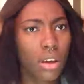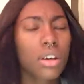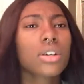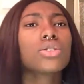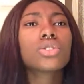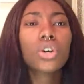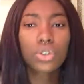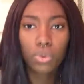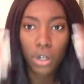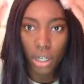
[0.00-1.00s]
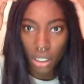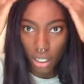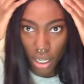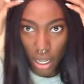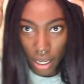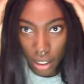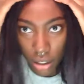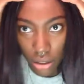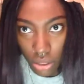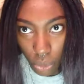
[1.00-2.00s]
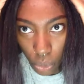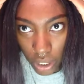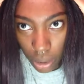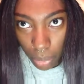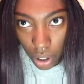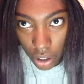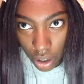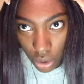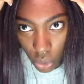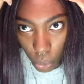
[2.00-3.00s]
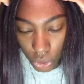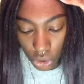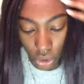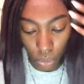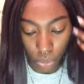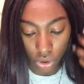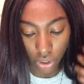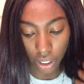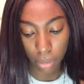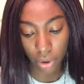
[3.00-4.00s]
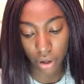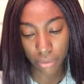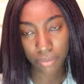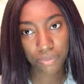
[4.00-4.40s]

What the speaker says: So you want to align the wig part with your real hair part.